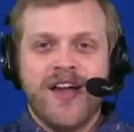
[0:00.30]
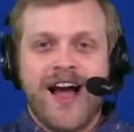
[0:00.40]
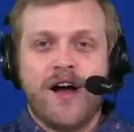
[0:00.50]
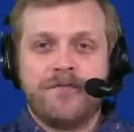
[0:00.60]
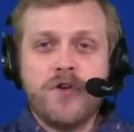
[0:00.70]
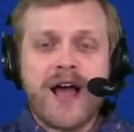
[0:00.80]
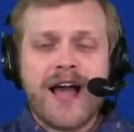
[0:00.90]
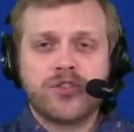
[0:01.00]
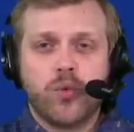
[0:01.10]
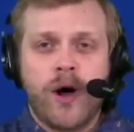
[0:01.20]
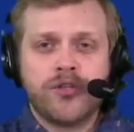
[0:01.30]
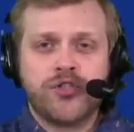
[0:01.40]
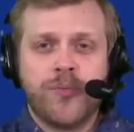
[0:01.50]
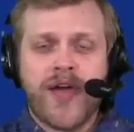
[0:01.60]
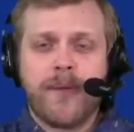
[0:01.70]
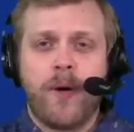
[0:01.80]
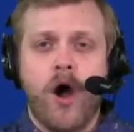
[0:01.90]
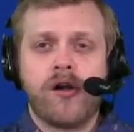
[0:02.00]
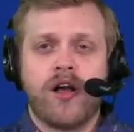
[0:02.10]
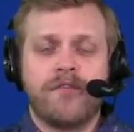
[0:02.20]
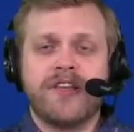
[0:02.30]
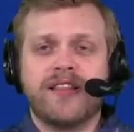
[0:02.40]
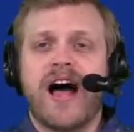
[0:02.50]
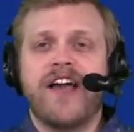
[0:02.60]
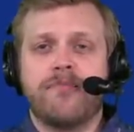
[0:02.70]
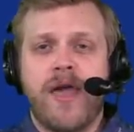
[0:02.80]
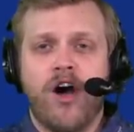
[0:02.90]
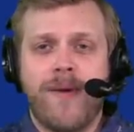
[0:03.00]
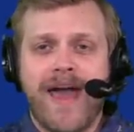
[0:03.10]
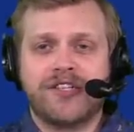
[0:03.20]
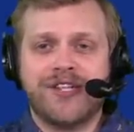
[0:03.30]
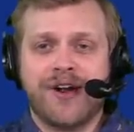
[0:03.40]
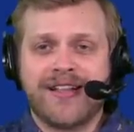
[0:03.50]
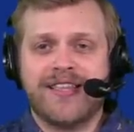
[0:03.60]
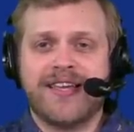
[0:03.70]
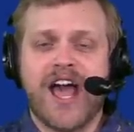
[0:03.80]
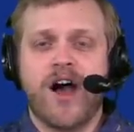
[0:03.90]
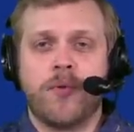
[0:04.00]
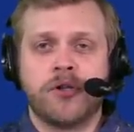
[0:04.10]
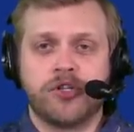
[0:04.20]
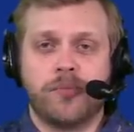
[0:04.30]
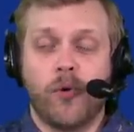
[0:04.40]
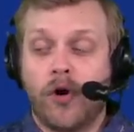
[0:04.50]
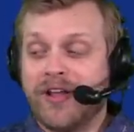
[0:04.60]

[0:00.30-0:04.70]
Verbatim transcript: Uh, if you guys want to be a part of the live mailbags here at the Cowboys Report,